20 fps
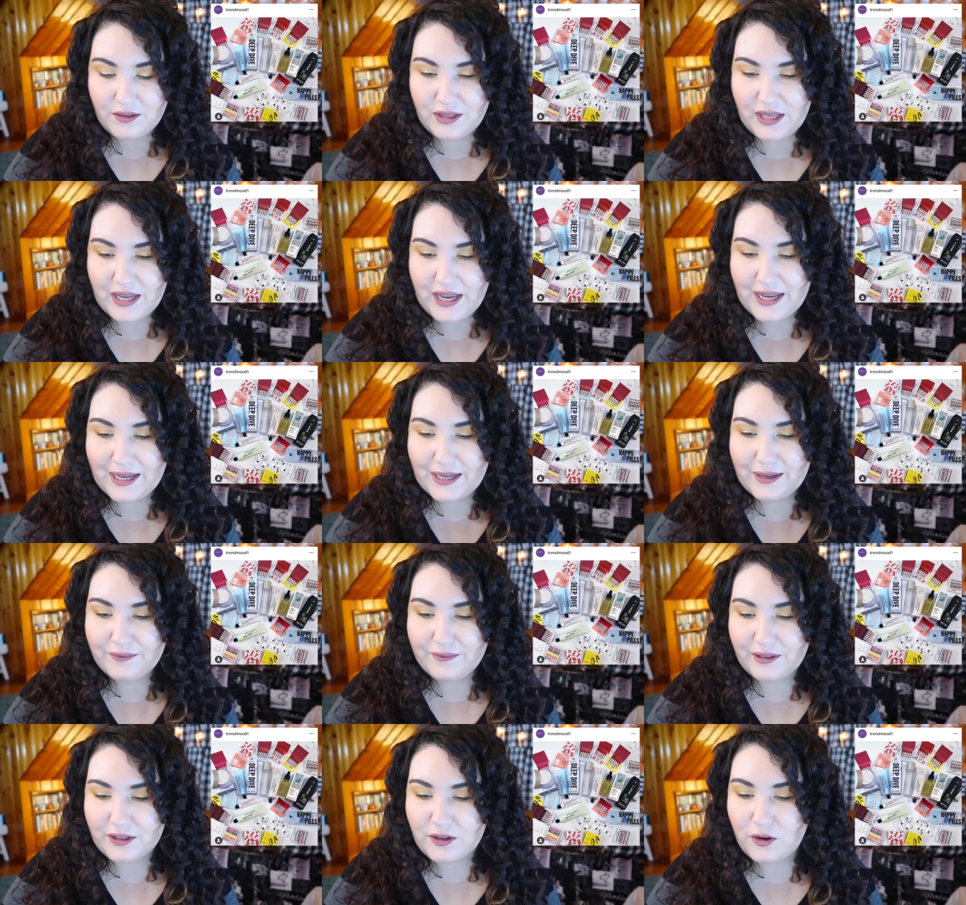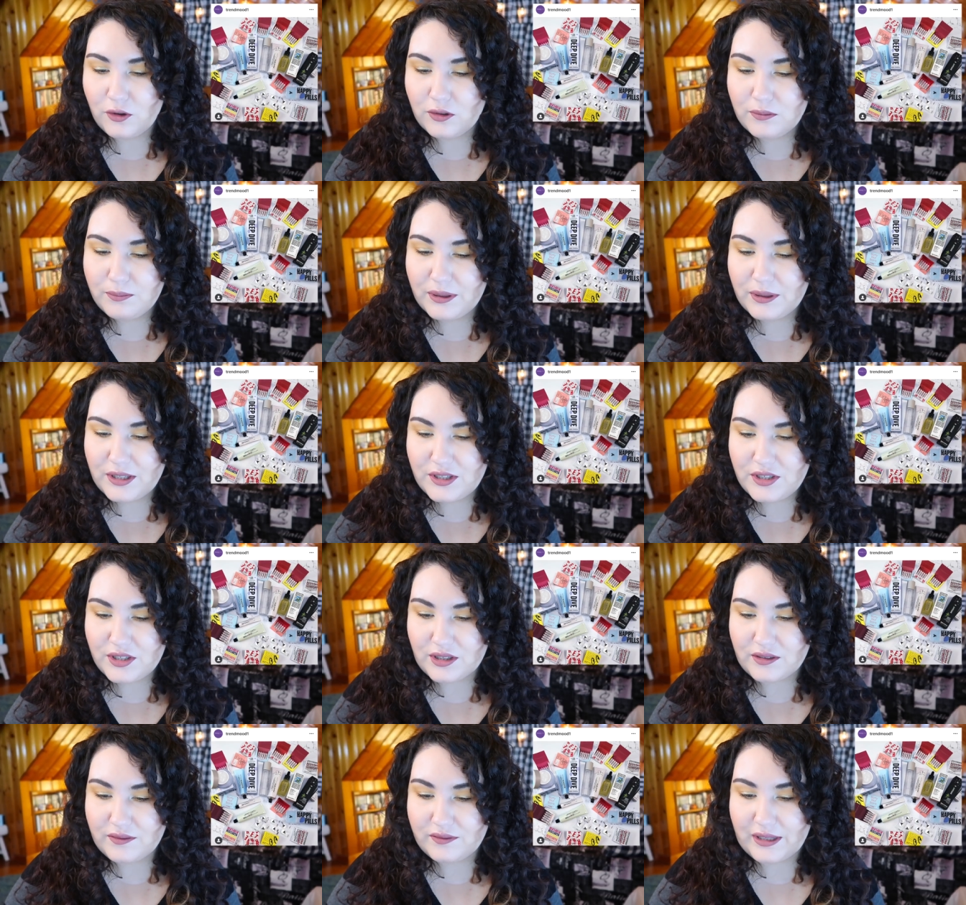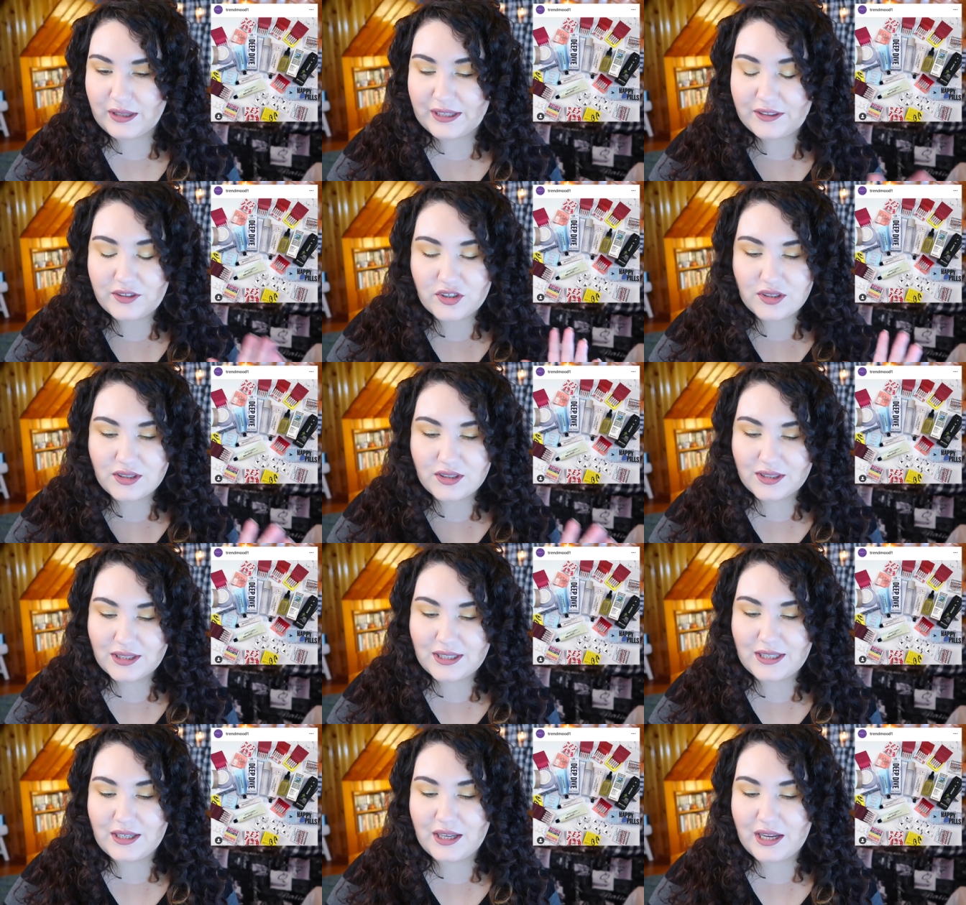They have a whole bunch of like
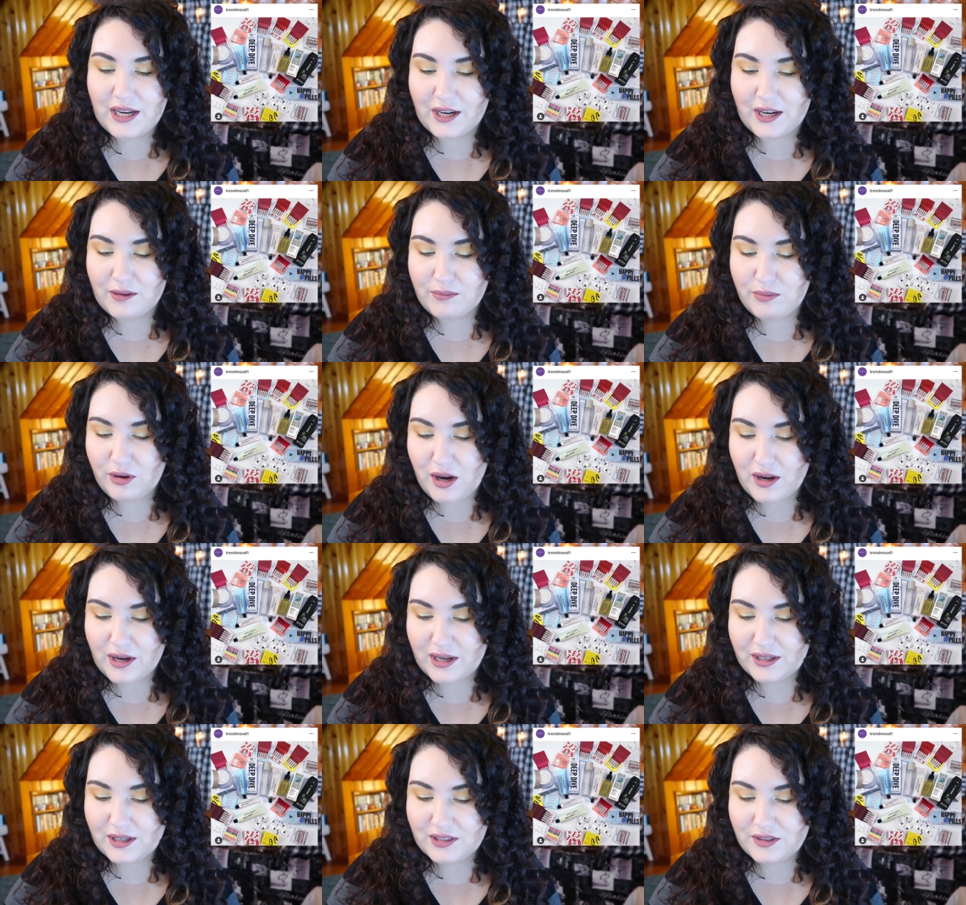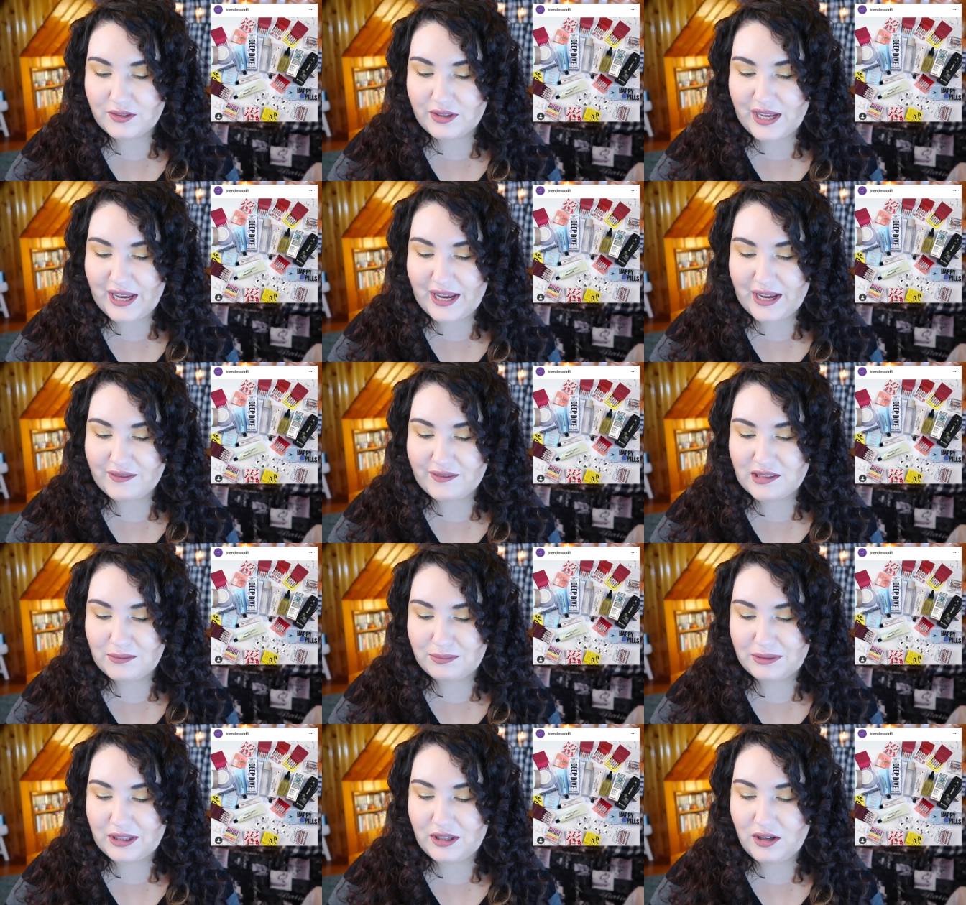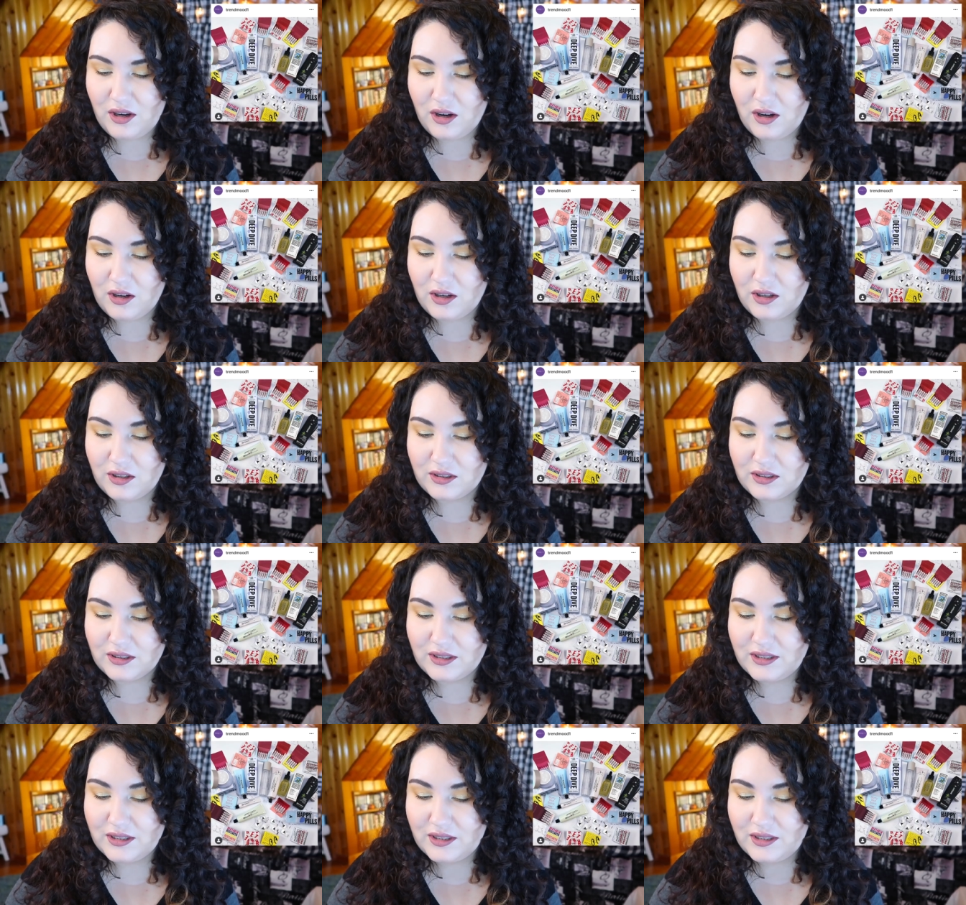just skincare products. So they have something
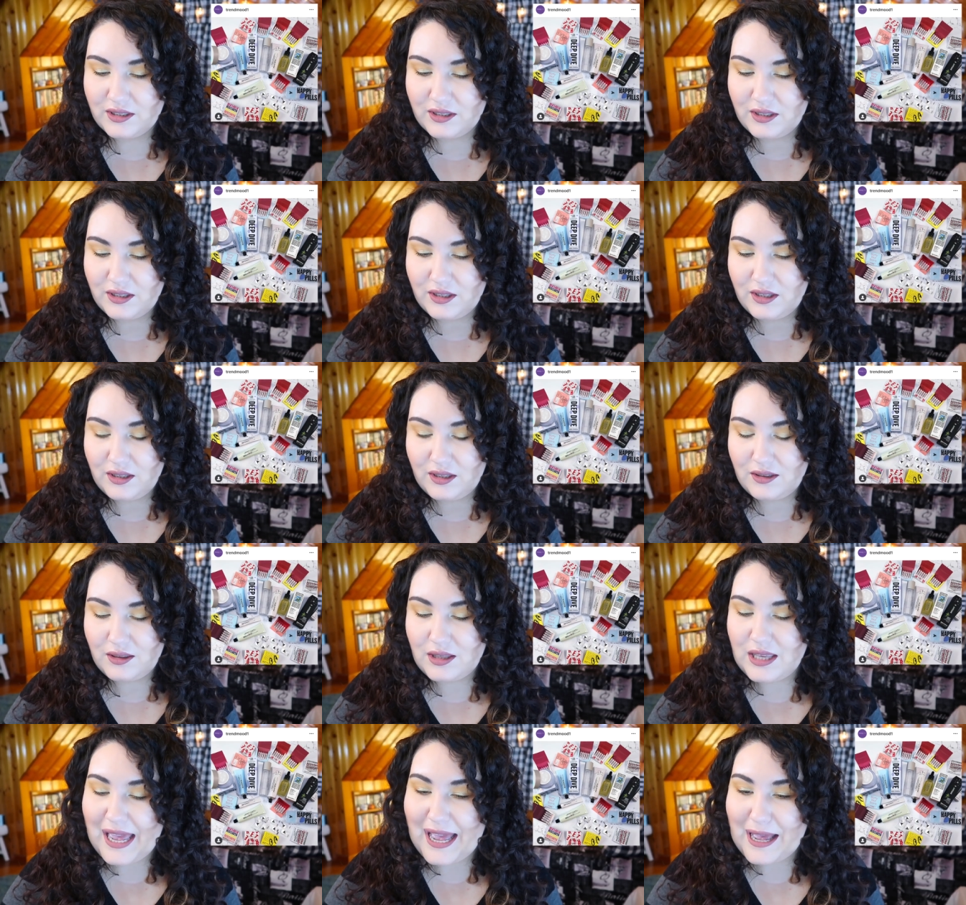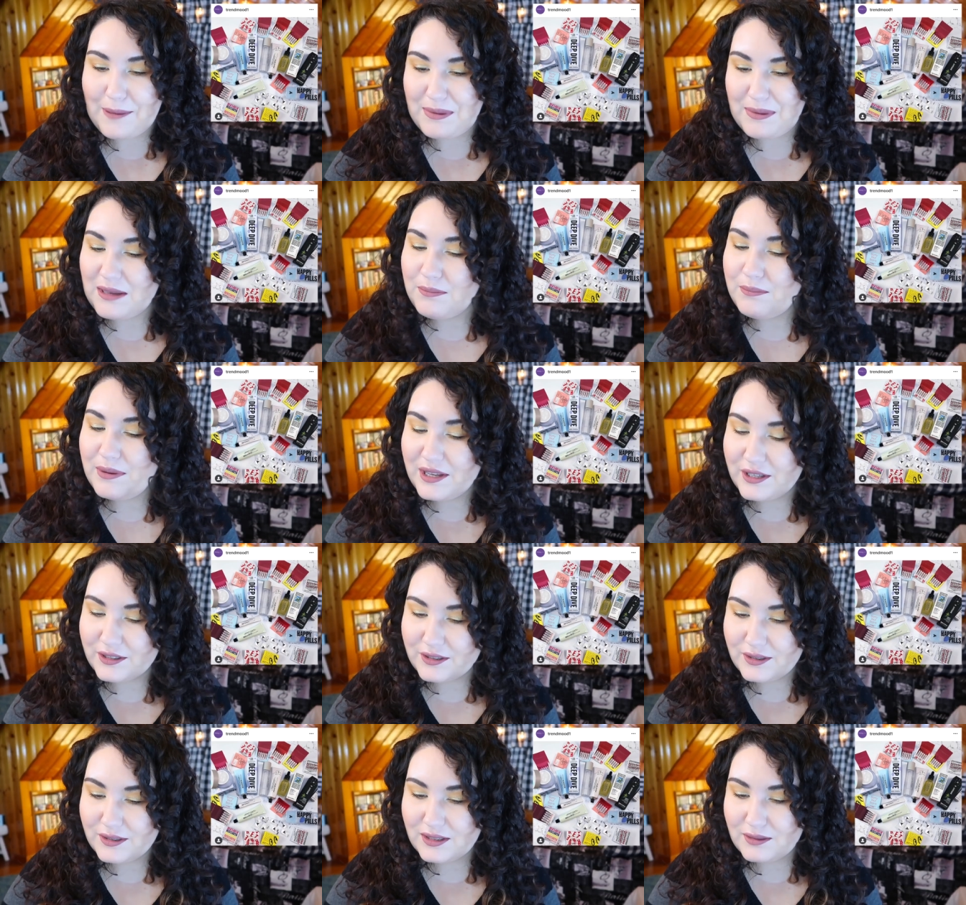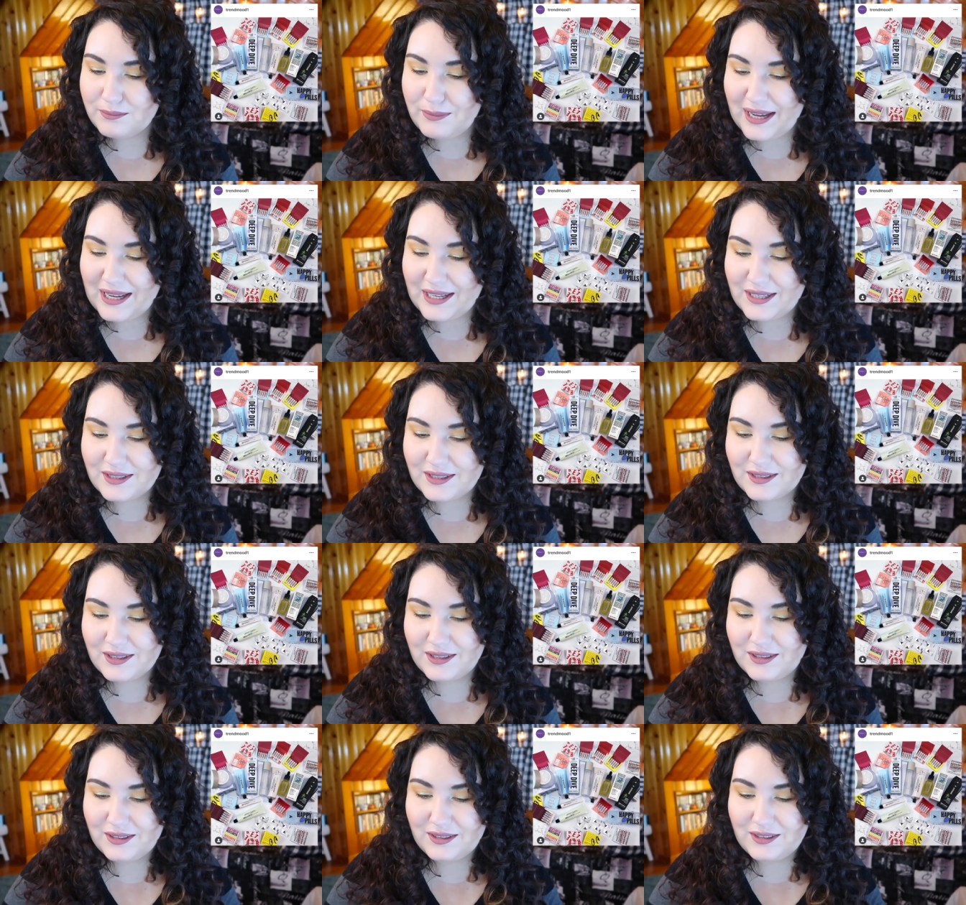called the Happy Pills mask.